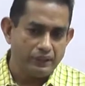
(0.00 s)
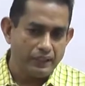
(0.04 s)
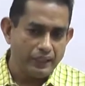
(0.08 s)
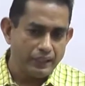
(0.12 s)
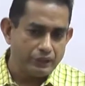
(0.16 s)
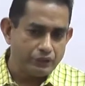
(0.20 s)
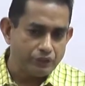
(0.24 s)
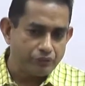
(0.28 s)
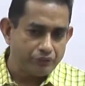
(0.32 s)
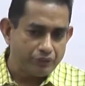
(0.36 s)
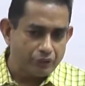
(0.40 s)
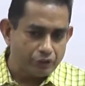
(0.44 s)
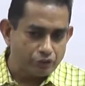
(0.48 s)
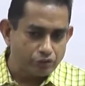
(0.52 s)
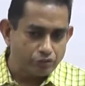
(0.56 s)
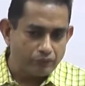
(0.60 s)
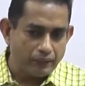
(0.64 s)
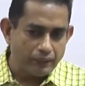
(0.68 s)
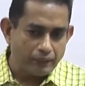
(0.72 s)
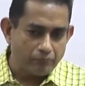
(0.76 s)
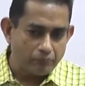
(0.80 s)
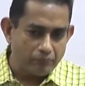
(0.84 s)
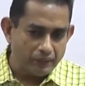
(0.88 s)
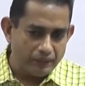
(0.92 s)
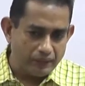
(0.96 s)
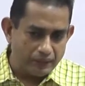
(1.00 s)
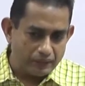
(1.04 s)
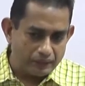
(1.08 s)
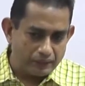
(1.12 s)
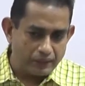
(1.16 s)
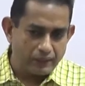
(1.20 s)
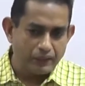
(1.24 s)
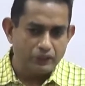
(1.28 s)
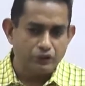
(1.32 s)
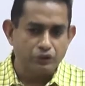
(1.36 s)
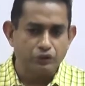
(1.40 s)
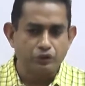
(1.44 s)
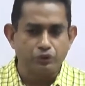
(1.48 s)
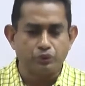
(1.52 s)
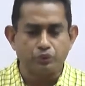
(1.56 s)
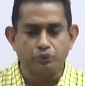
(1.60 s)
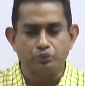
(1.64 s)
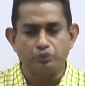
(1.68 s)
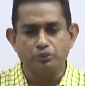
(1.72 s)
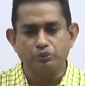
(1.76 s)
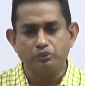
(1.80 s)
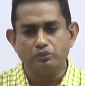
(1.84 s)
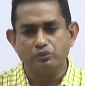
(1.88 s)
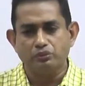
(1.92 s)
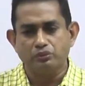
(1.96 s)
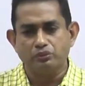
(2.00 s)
as required by LKAS 2,